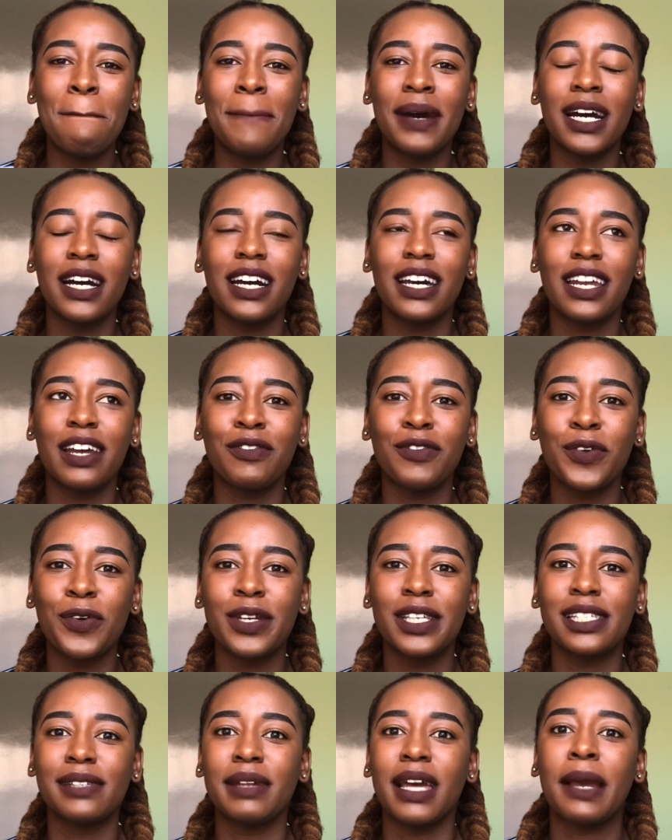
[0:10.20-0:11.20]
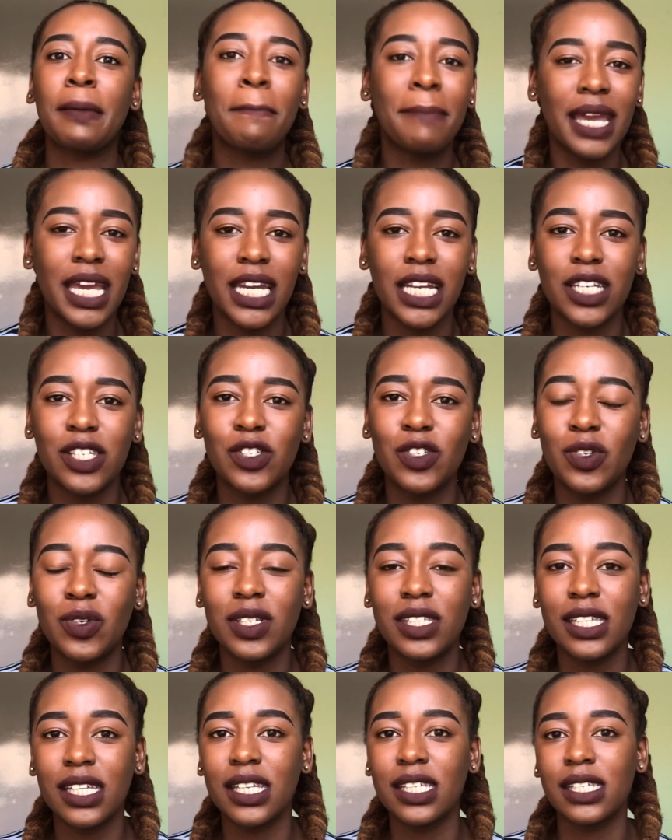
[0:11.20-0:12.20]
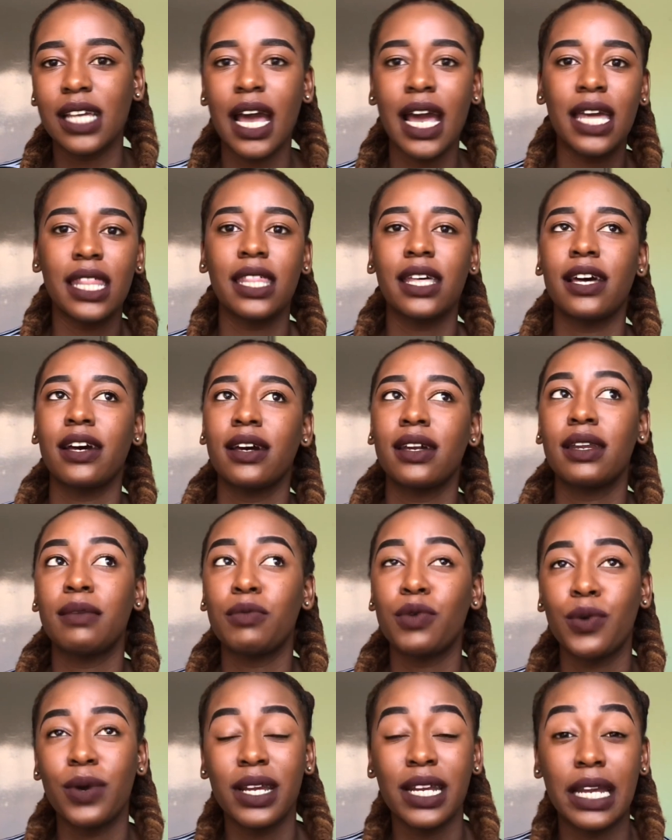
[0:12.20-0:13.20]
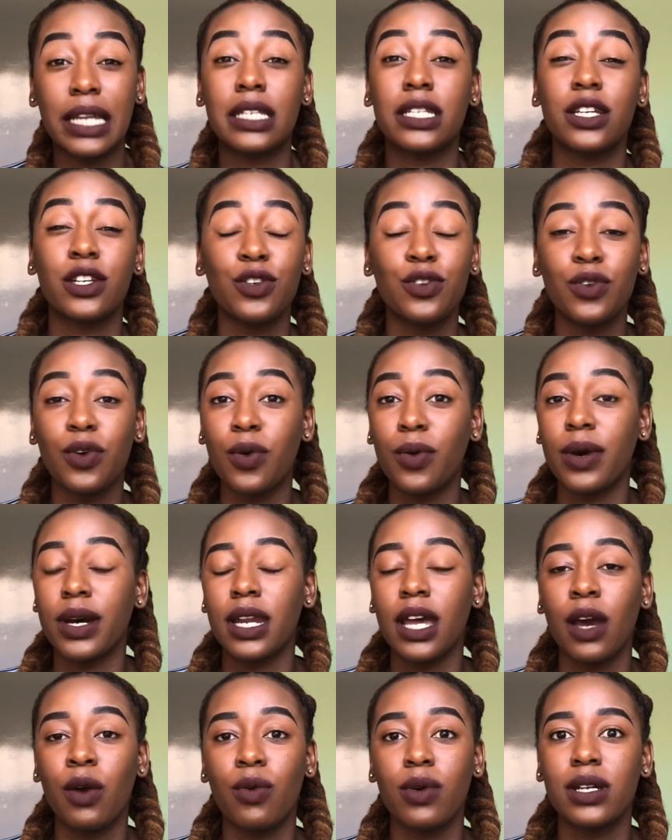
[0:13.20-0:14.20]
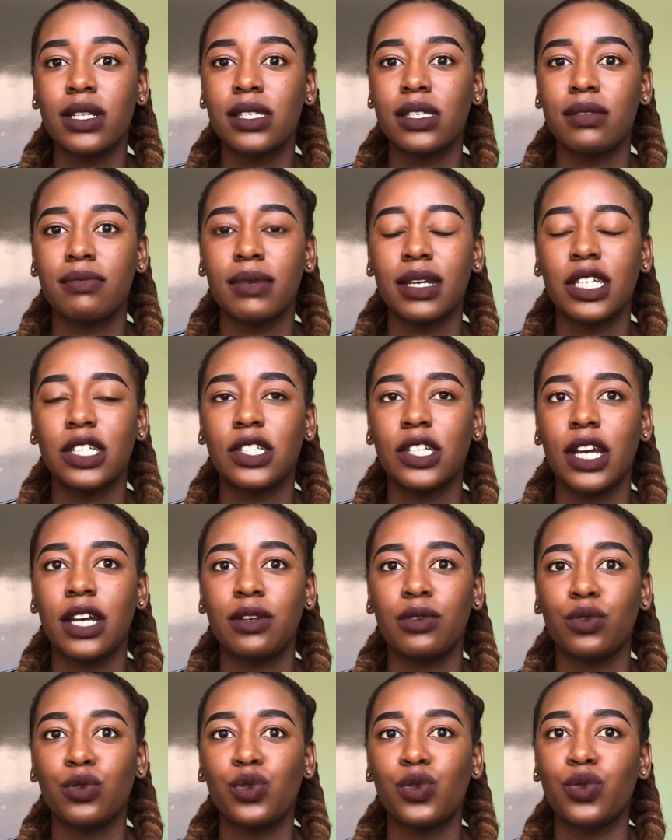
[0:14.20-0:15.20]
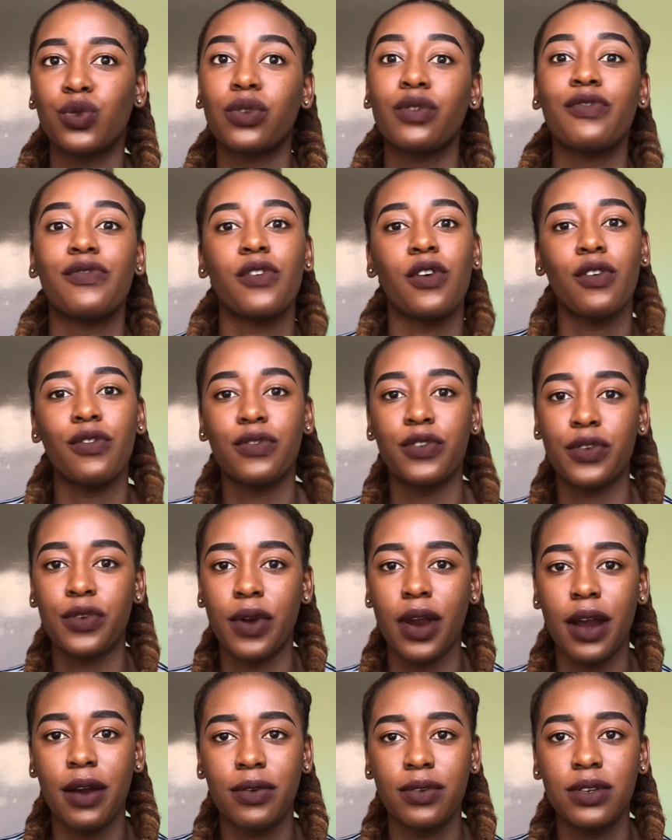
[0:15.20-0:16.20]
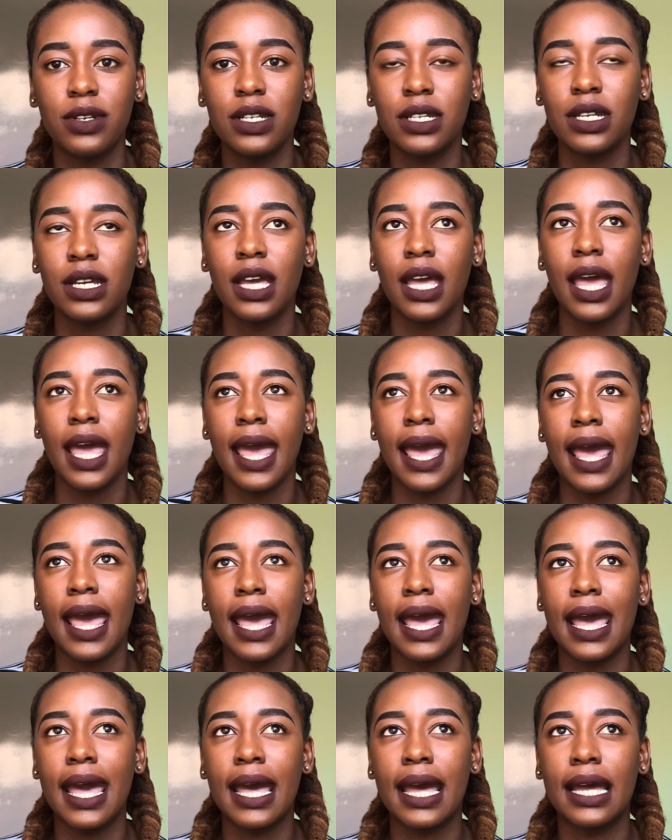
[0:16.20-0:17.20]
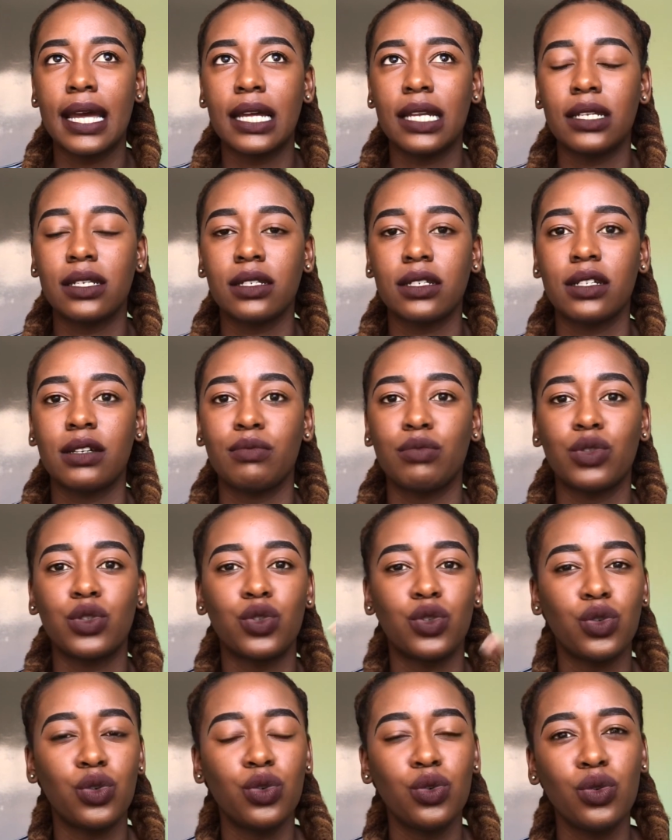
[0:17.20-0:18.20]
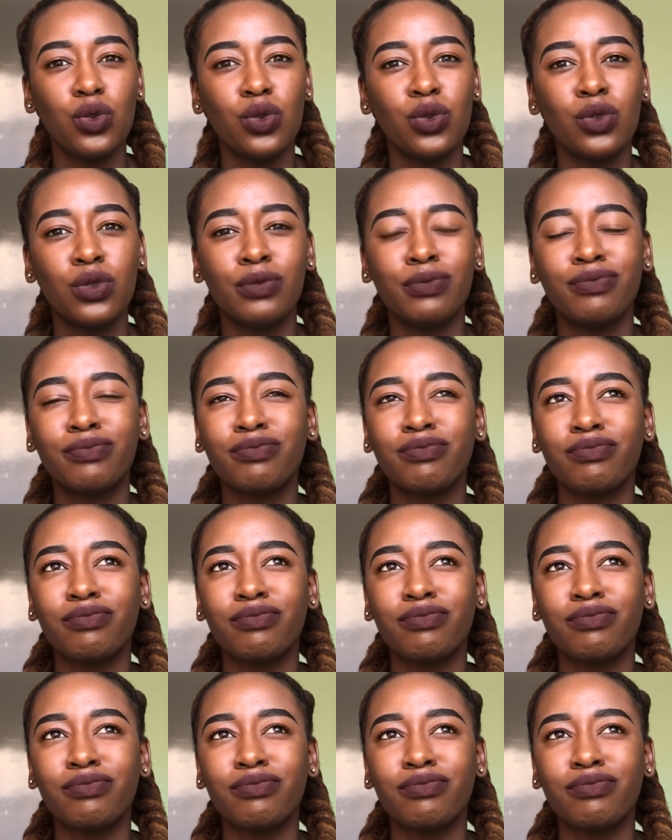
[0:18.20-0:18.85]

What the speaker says: but I've always made excuses. Either number one, I didn't know what I wanted my channel to revolve around, and number two,